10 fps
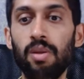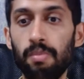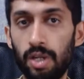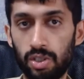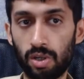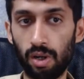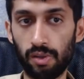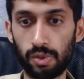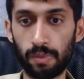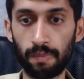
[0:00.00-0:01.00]
for the
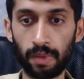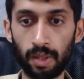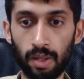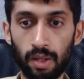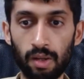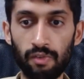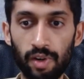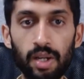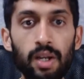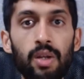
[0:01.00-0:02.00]
masterclass.
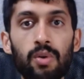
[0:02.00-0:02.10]
Finally,